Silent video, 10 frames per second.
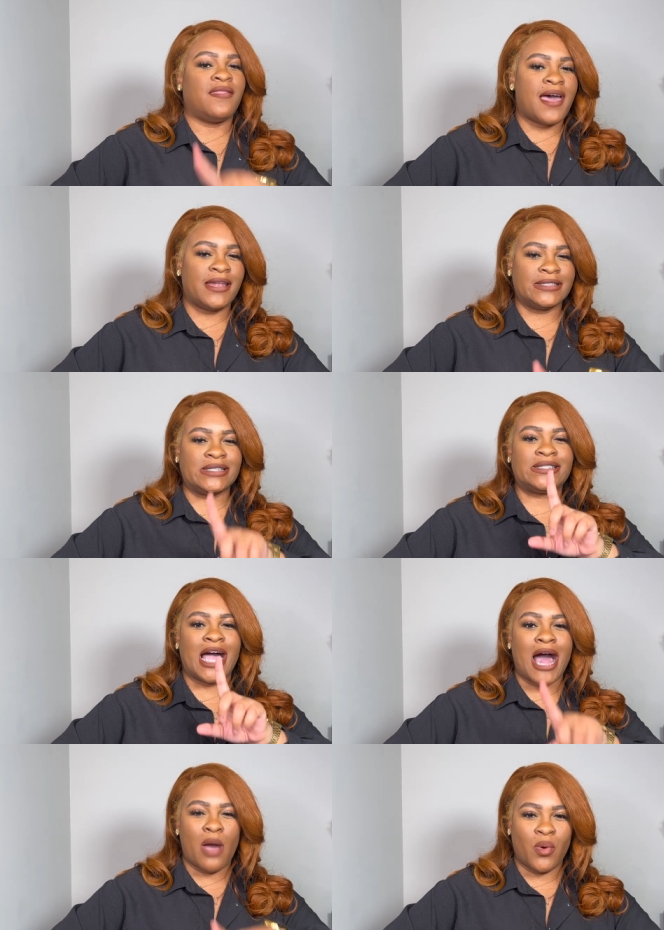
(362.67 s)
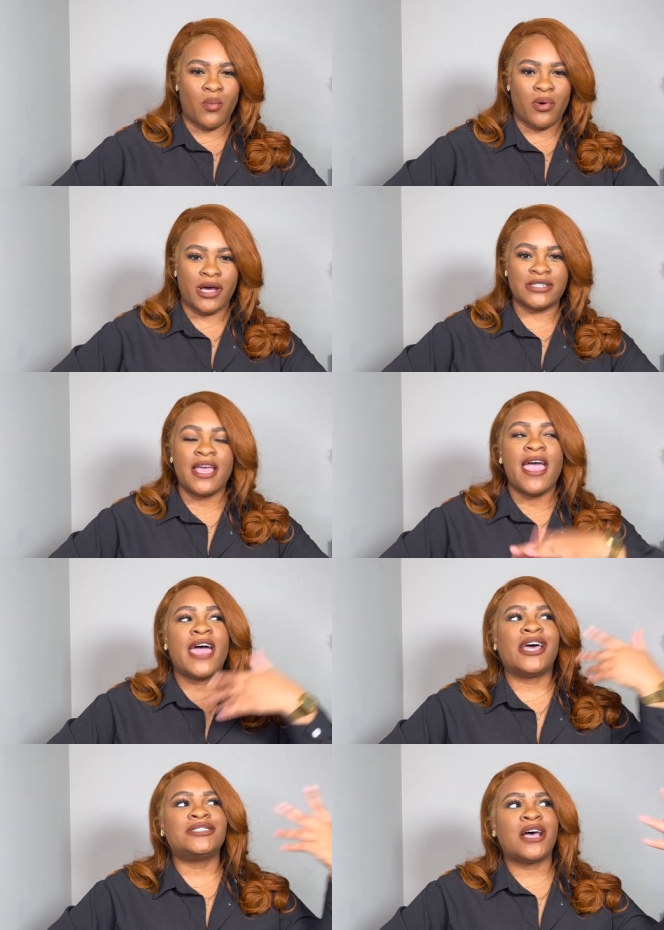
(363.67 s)
That is the style I would want.
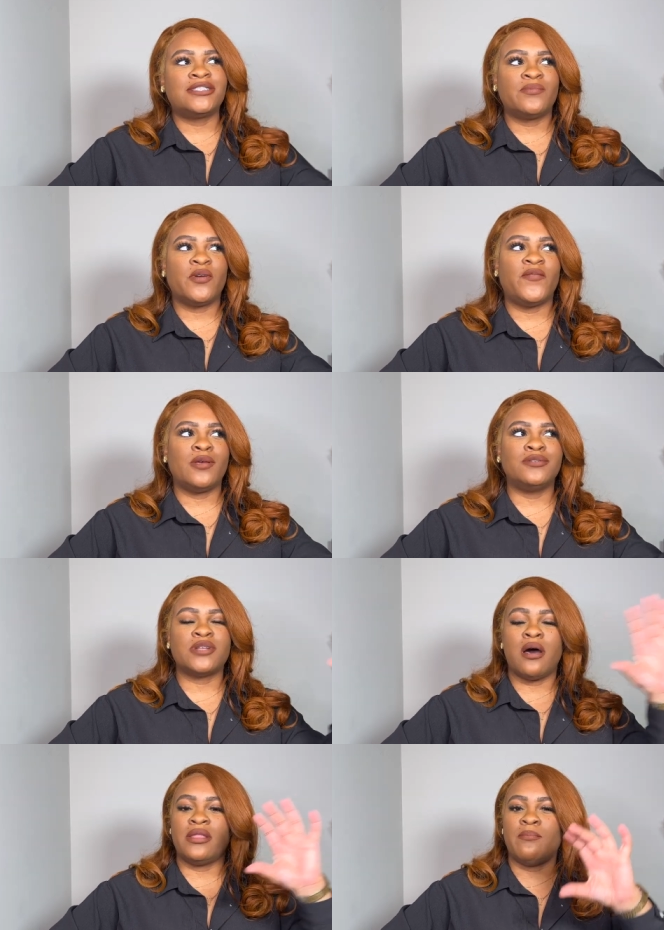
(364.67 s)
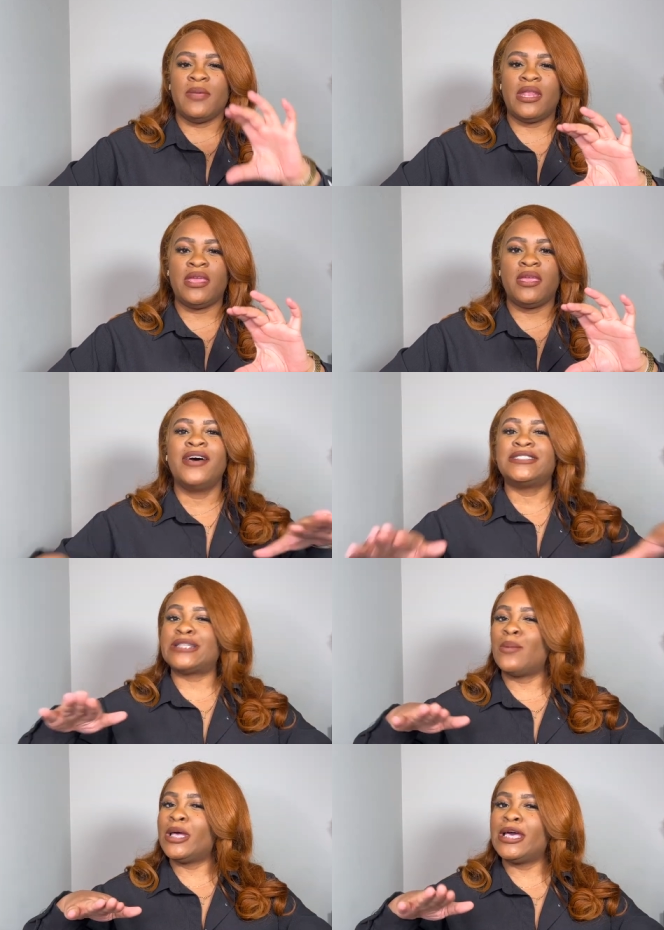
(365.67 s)
And I saw some reviews on the mini,
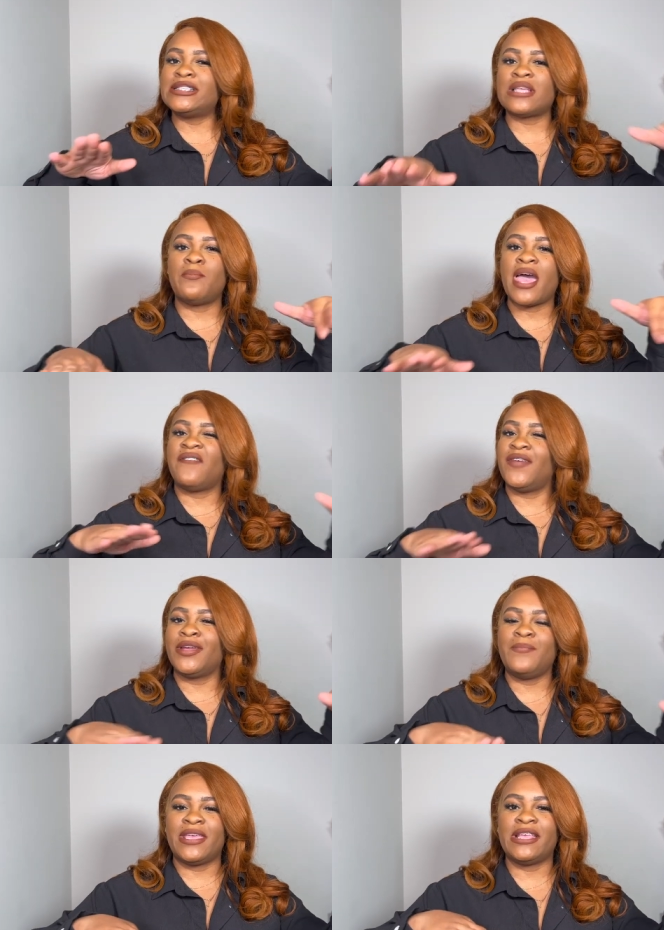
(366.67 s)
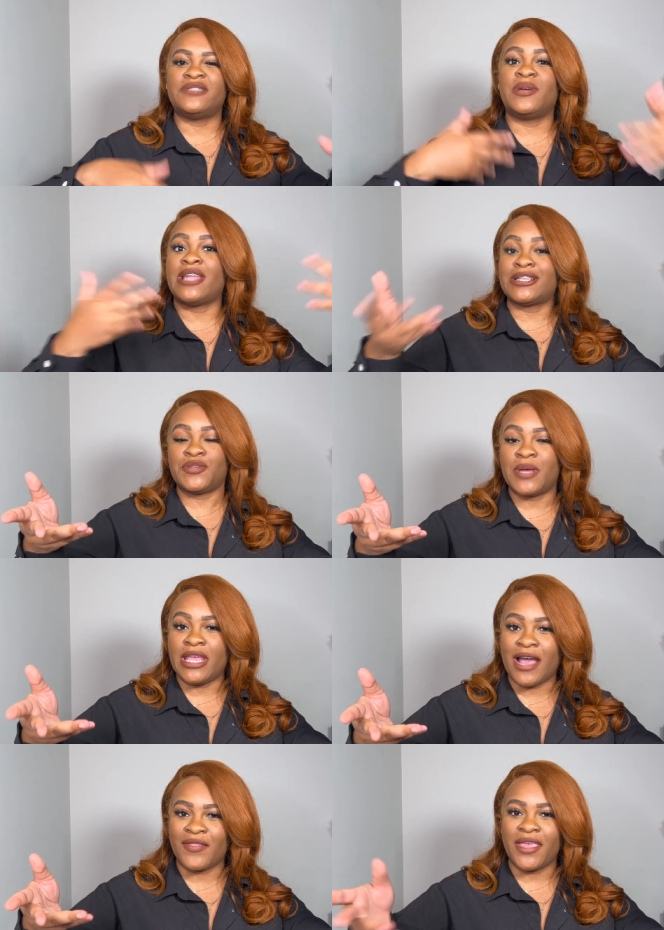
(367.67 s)
some good, some bad, very mixed, but not too
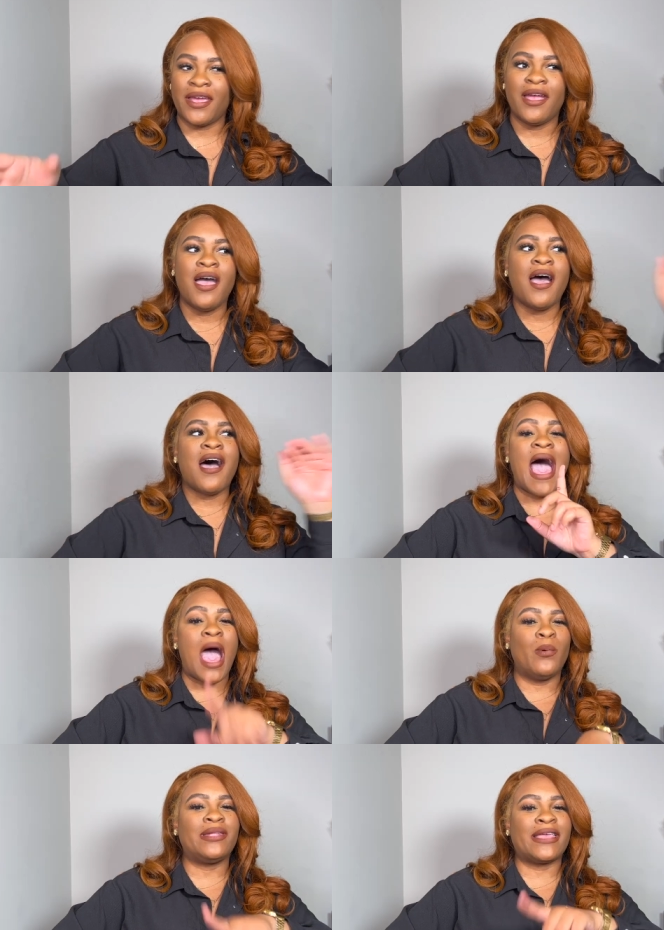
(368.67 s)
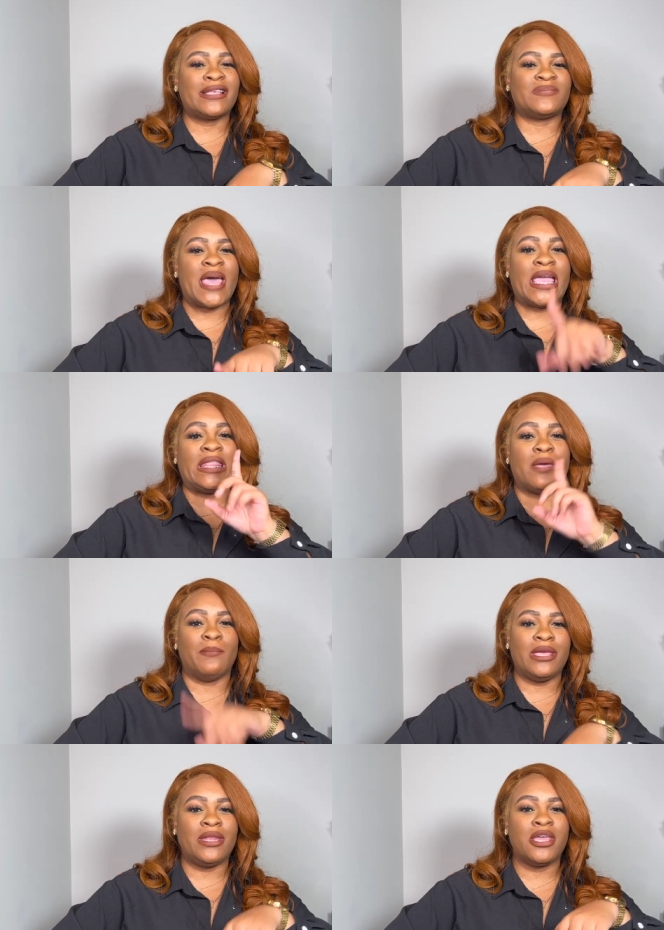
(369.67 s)
many out there. I would like this bag in the
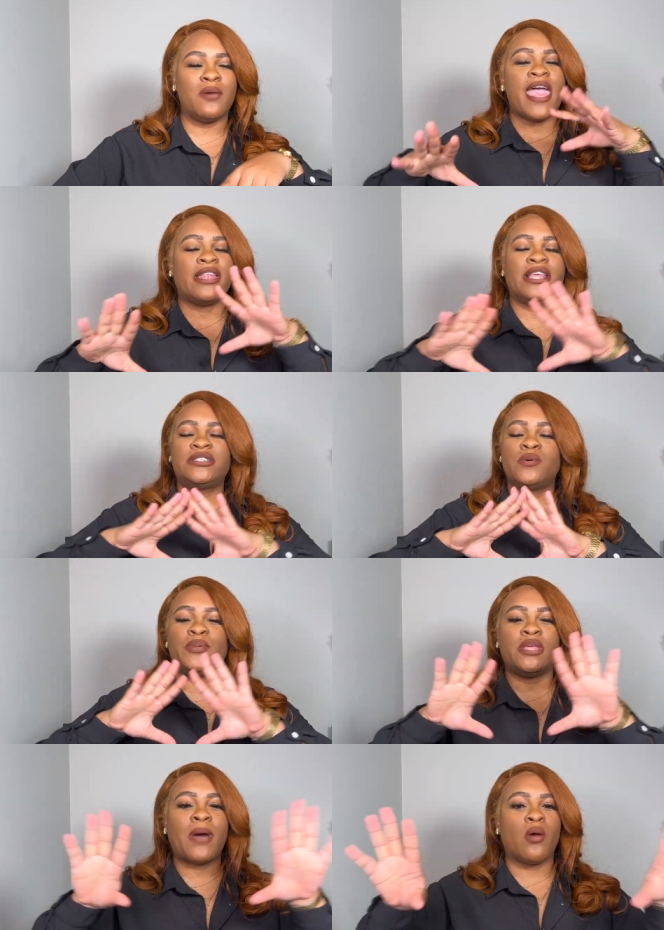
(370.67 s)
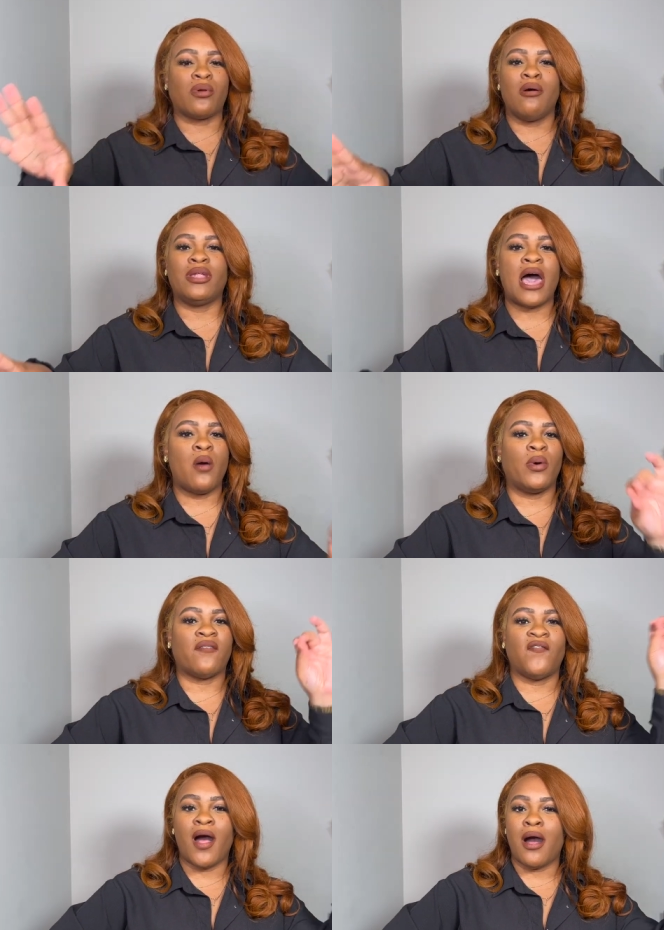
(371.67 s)
medium, and this will be my rollout when
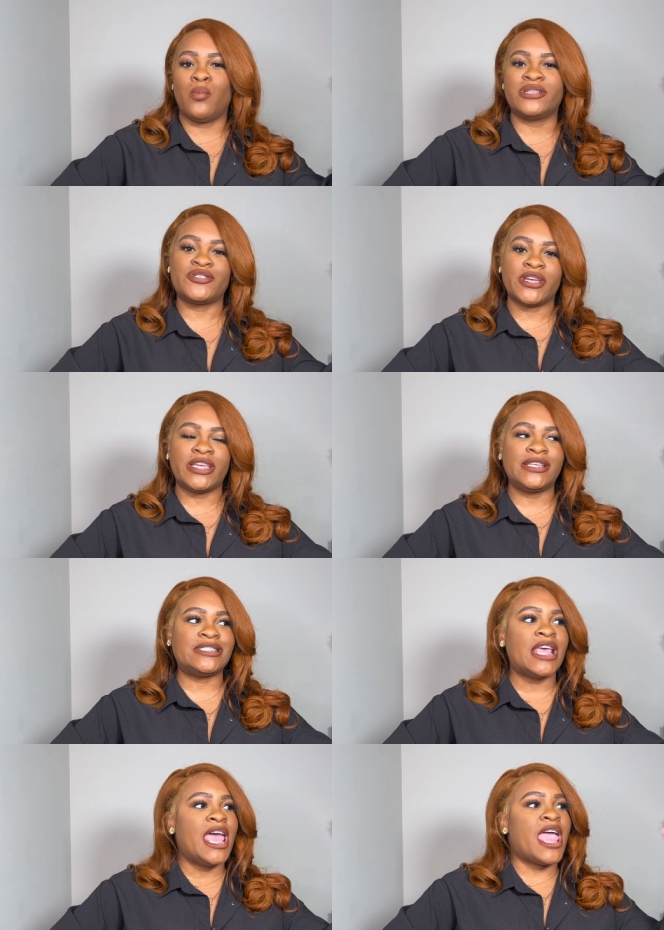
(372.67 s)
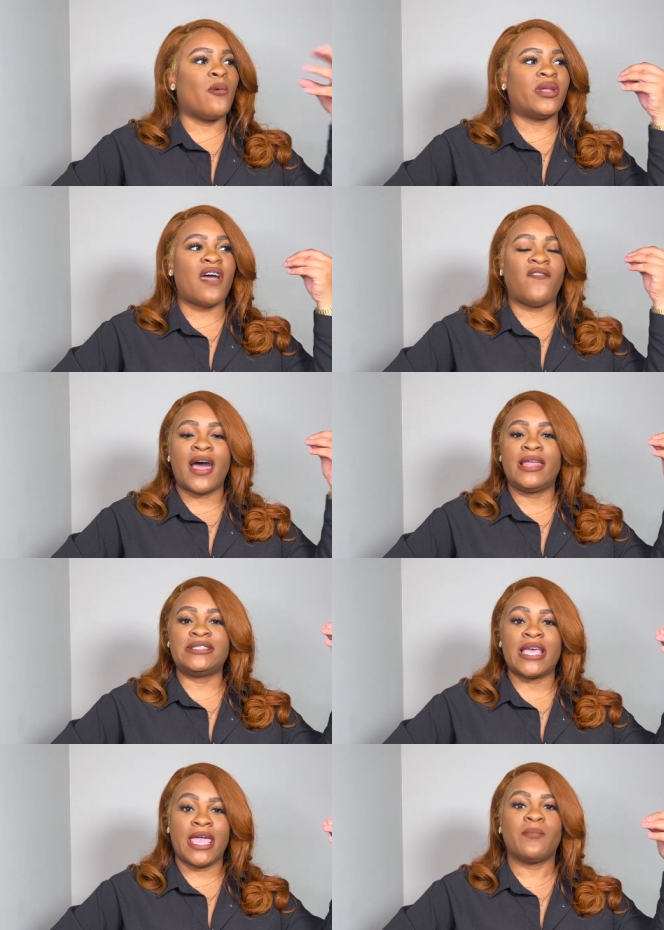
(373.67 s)
fall winter hits, and when I finally
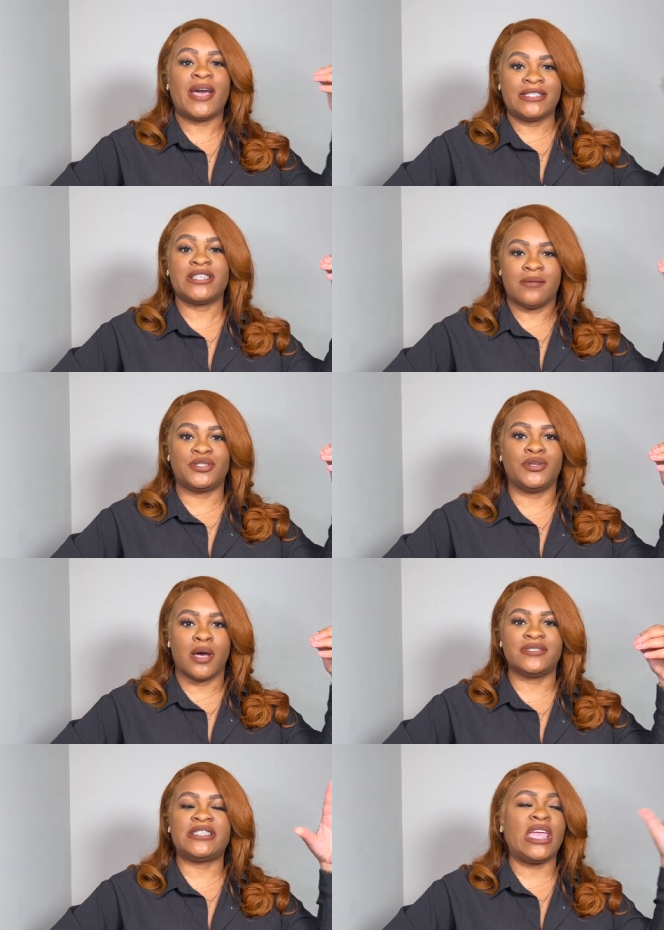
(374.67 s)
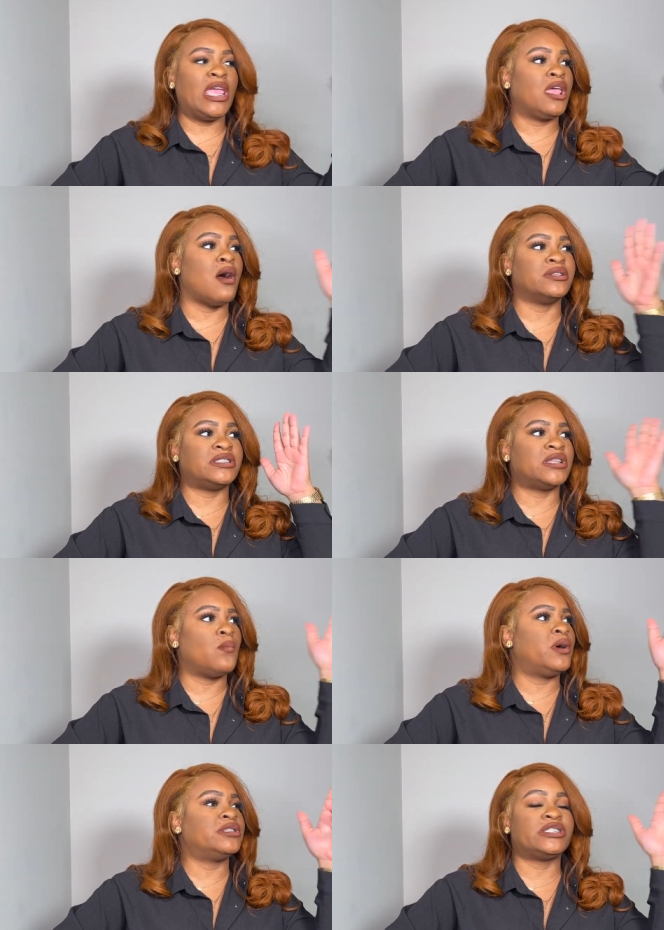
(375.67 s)
take myself to go skiing on
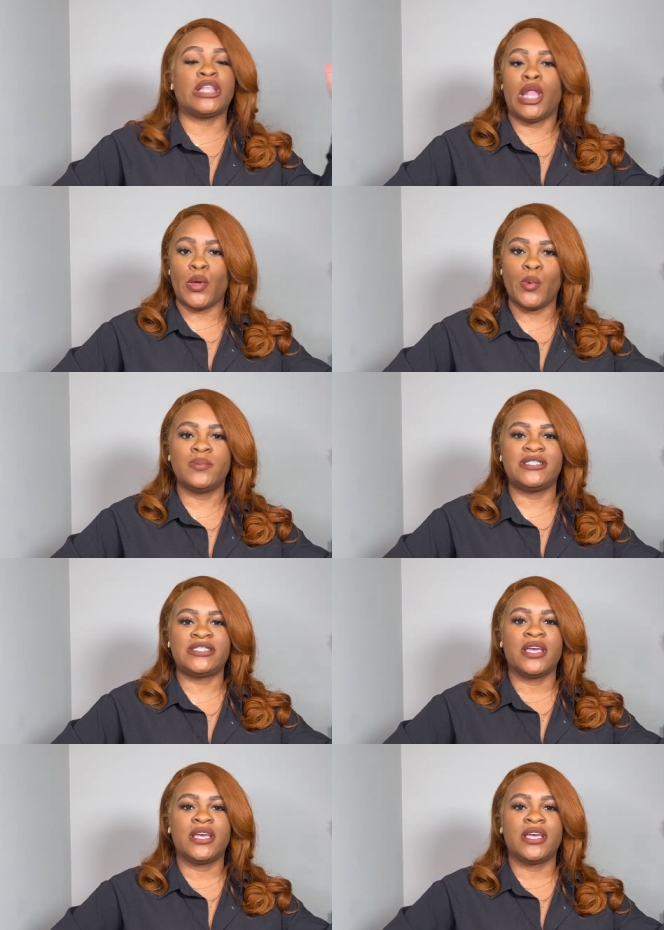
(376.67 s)
someone's slopes.